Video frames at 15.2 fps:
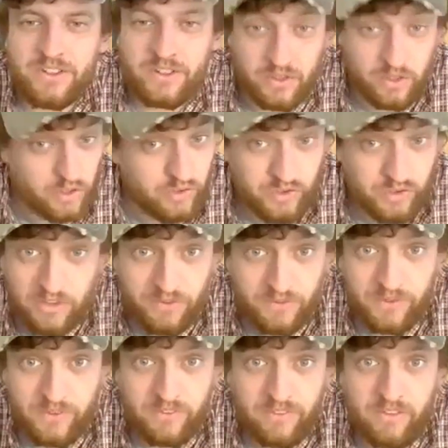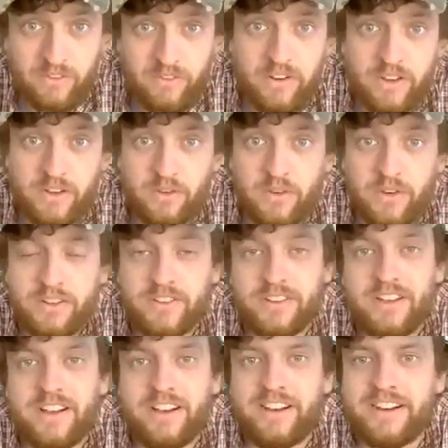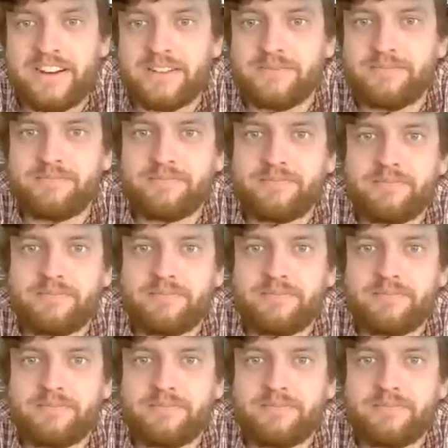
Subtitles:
good stuff. I mean, really great. And